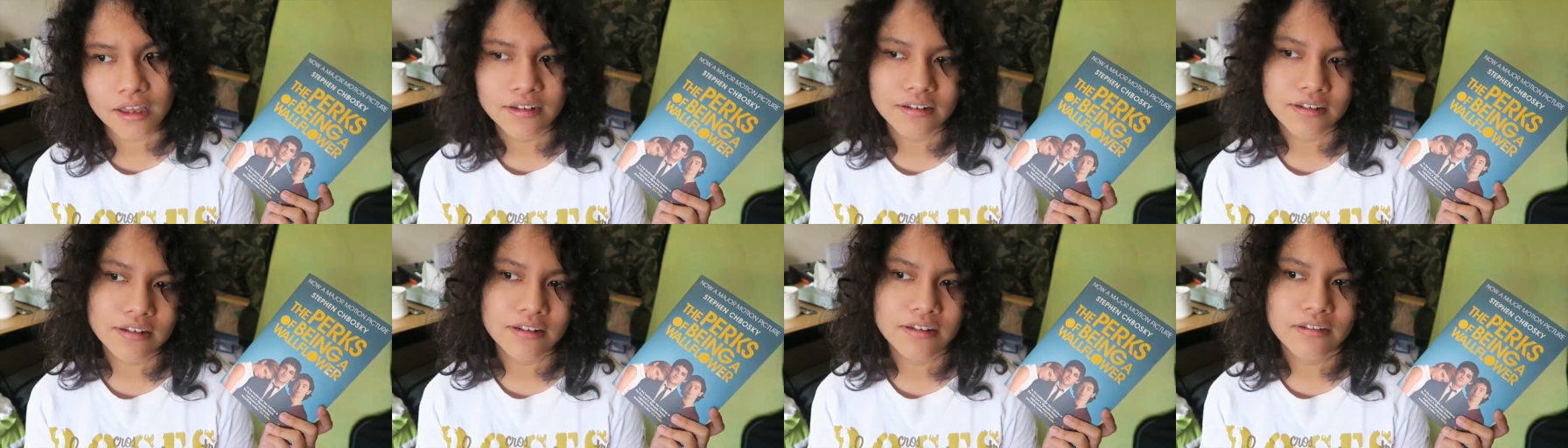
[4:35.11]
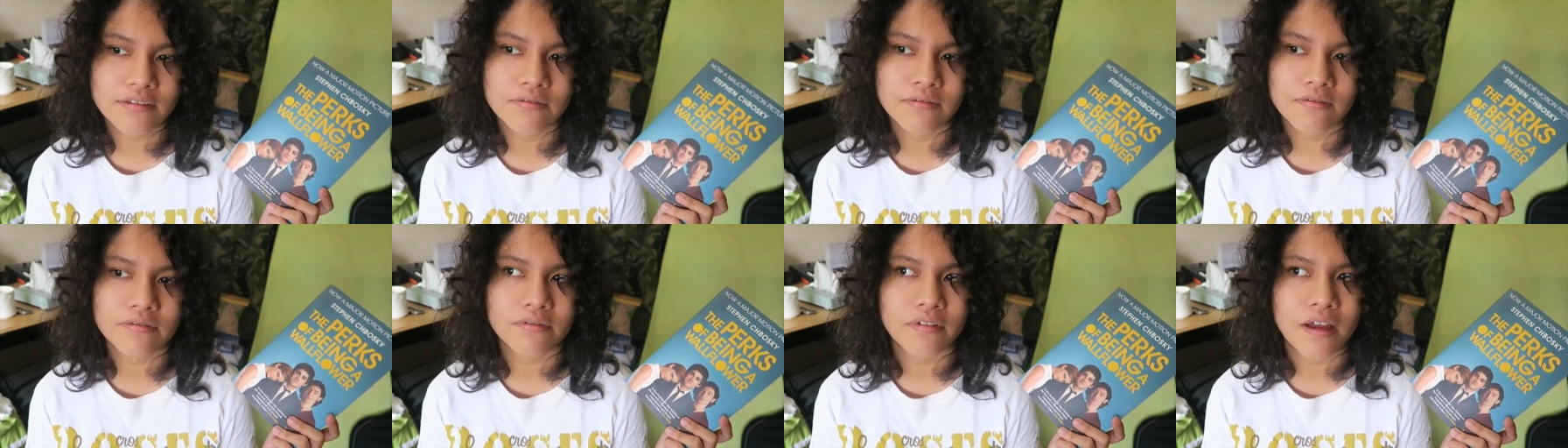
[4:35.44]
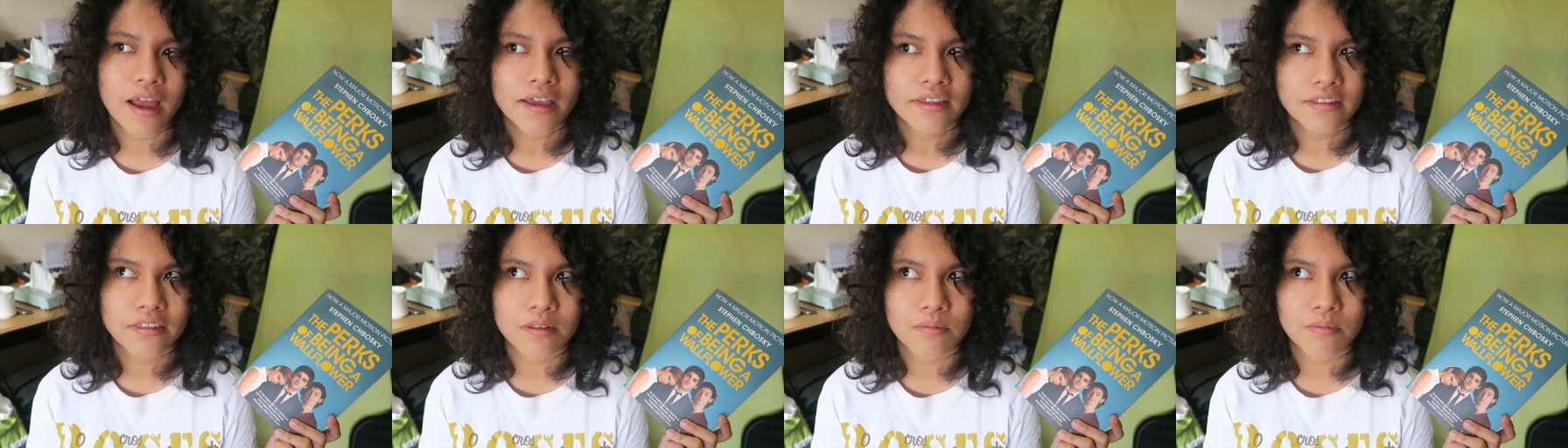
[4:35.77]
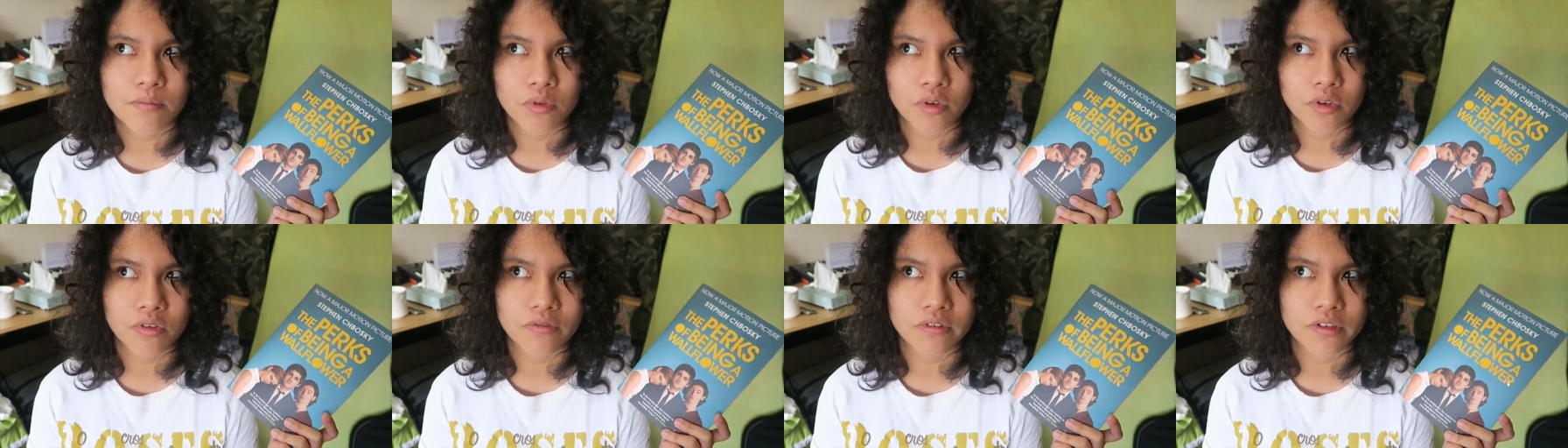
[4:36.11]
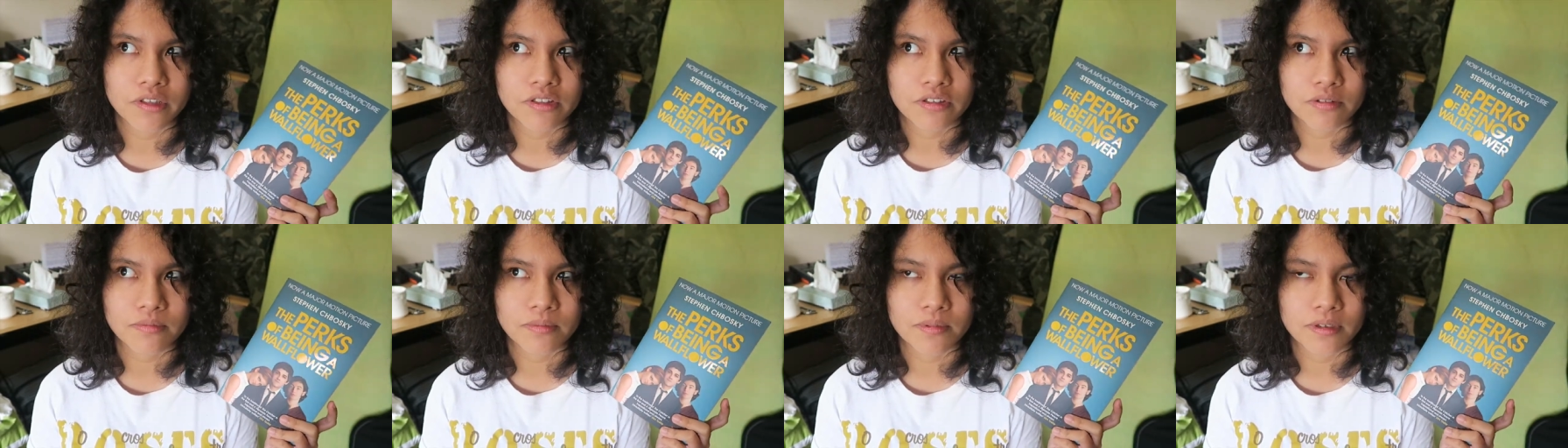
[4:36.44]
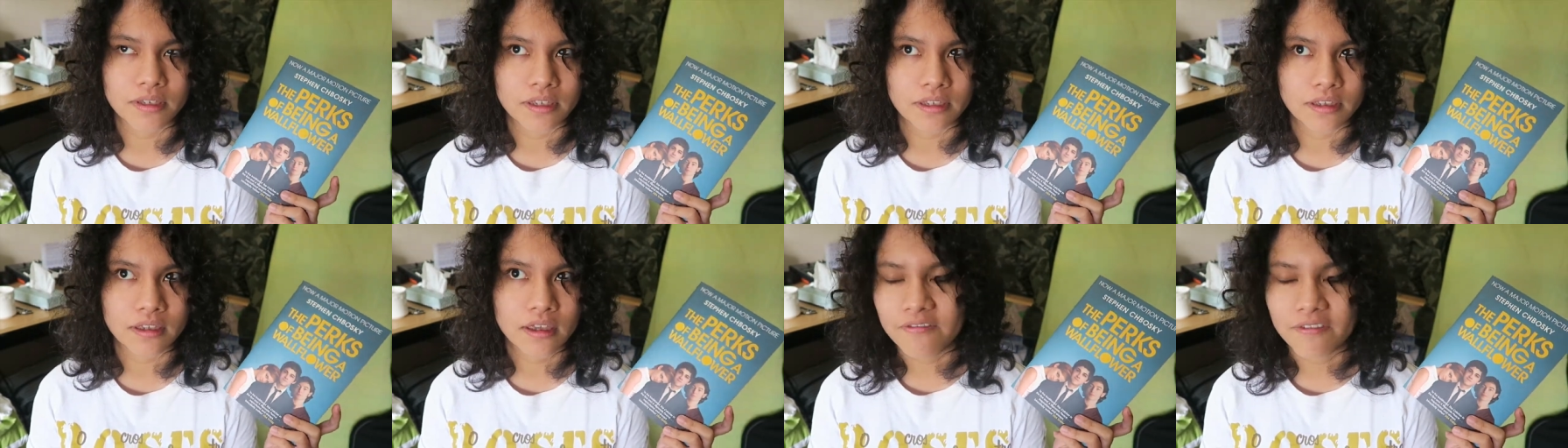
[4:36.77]
I didn't find the movie to
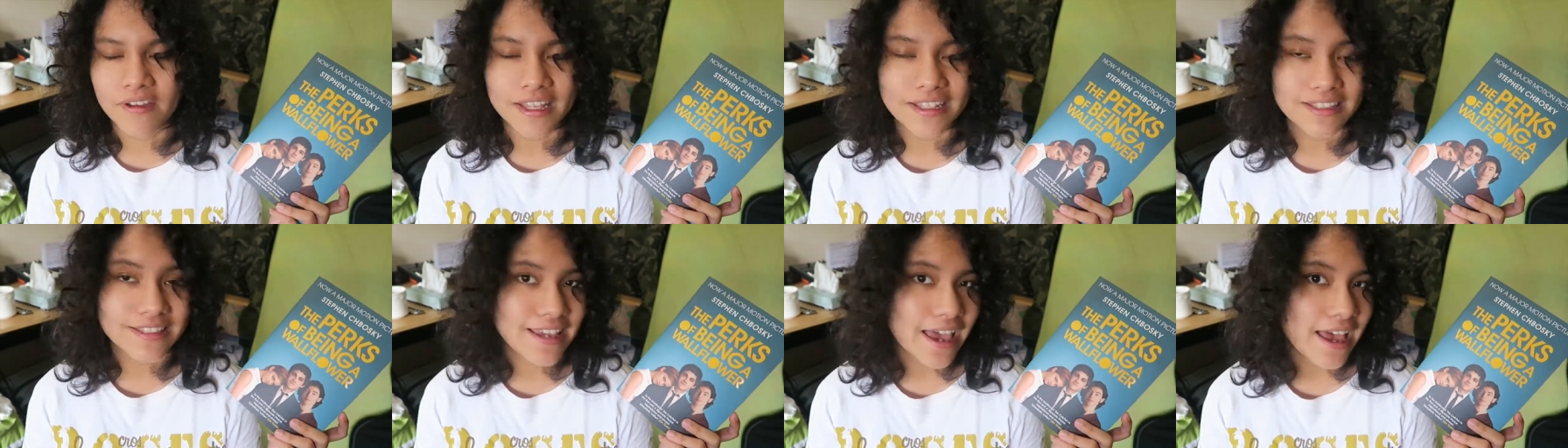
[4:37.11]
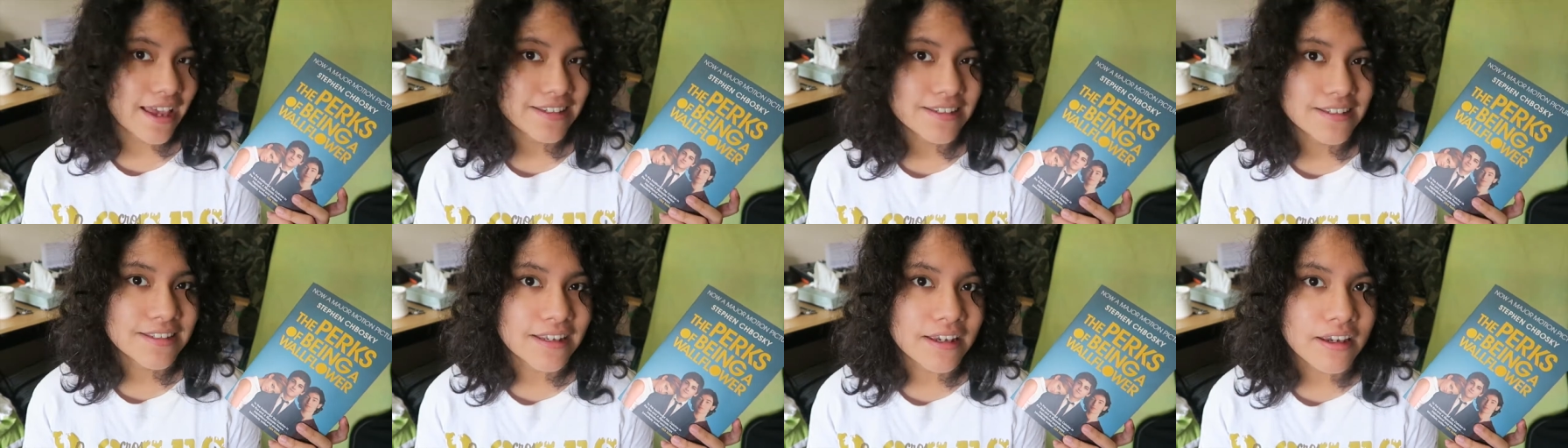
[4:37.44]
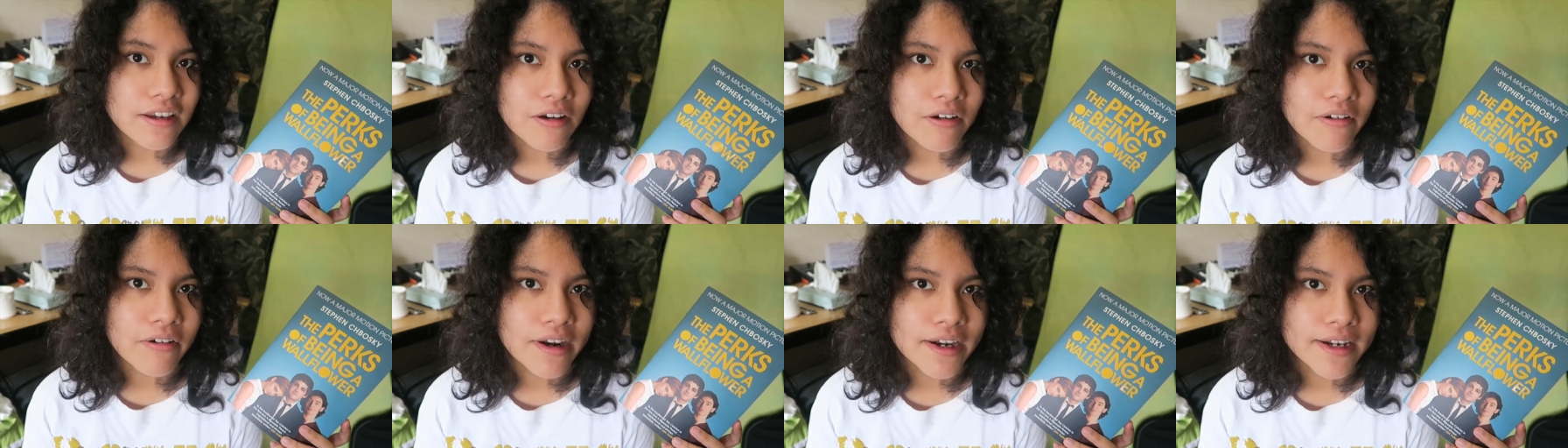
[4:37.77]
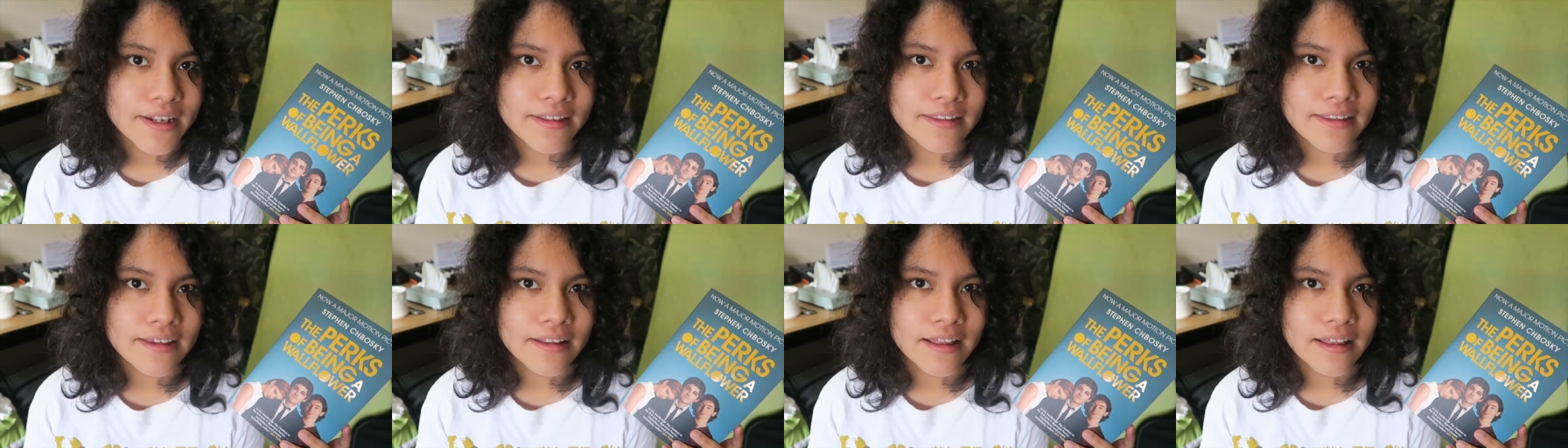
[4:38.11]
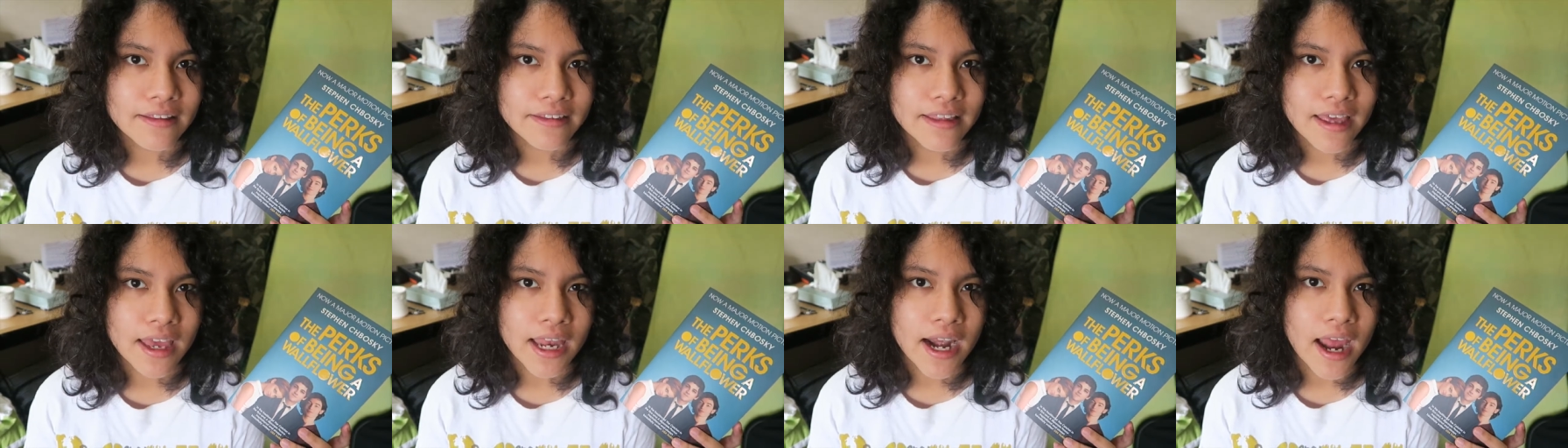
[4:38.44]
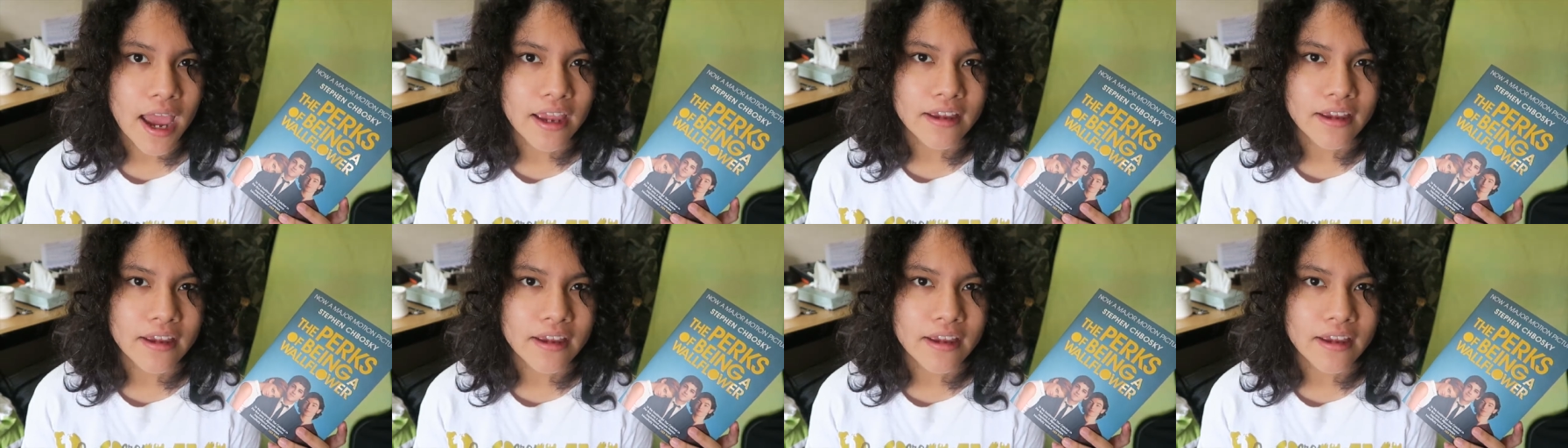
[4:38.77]
be fantastic or anything like that.